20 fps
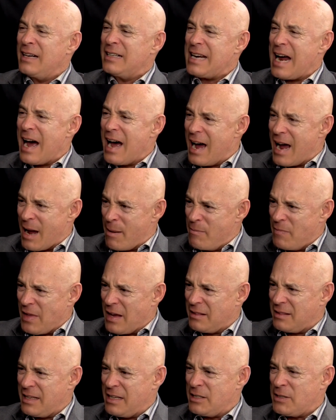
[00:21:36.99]
time
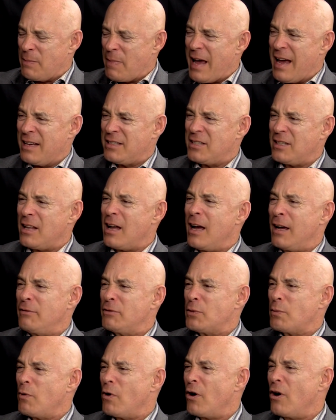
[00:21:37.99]
that these past
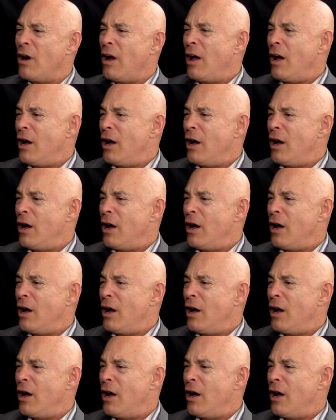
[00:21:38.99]
lives were